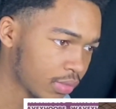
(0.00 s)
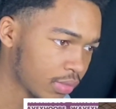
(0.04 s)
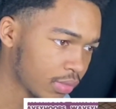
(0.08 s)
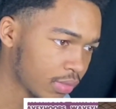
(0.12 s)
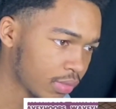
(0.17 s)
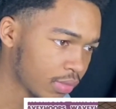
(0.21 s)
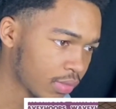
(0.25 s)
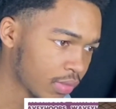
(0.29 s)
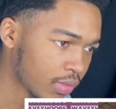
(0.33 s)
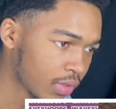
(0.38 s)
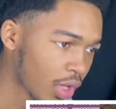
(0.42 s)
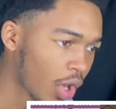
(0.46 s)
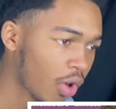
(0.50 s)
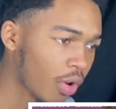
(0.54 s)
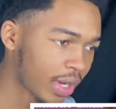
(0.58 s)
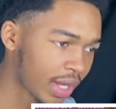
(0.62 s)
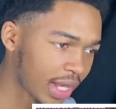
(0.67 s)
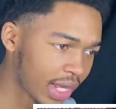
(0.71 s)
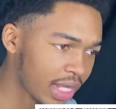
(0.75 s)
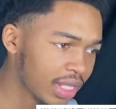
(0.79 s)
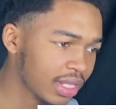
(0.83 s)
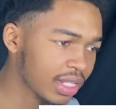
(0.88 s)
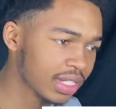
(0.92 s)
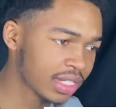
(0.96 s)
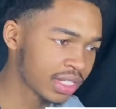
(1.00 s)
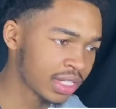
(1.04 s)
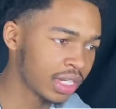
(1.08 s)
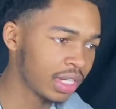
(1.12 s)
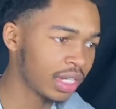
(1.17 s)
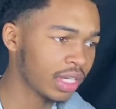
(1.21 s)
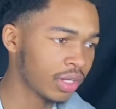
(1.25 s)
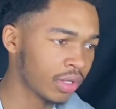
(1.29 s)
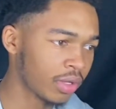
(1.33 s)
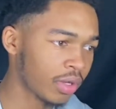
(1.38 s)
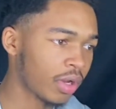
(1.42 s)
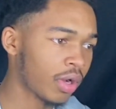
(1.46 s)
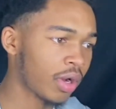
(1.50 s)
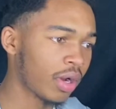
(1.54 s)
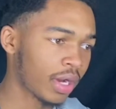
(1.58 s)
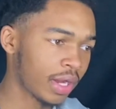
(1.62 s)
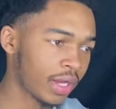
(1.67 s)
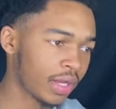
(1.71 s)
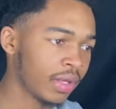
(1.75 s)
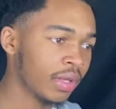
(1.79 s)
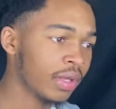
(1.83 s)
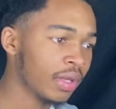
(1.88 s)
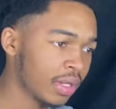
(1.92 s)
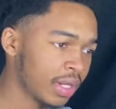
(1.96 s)
Okay, it looks good. All right,
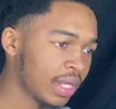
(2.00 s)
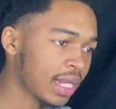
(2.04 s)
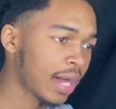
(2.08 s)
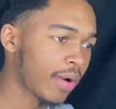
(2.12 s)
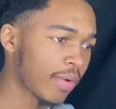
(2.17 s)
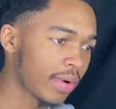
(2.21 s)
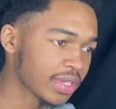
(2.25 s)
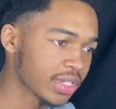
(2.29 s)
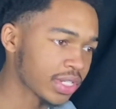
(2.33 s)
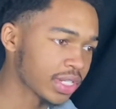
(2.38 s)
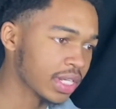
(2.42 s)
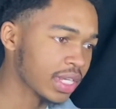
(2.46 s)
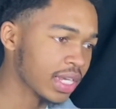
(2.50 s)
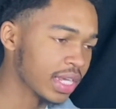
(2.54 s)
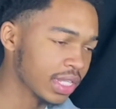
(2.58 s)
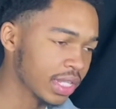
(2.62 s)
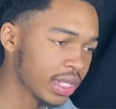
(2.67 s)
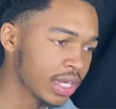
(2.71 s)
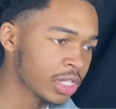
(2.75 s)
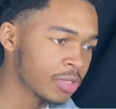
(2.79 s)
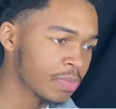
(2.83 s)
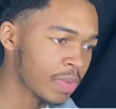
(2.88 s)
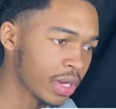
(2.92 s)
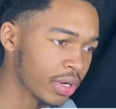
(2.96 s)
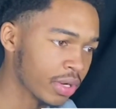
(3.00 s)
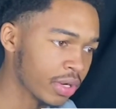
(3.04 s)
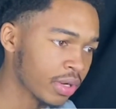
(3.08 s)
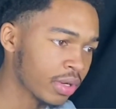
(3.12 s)
now I see it. It looks better.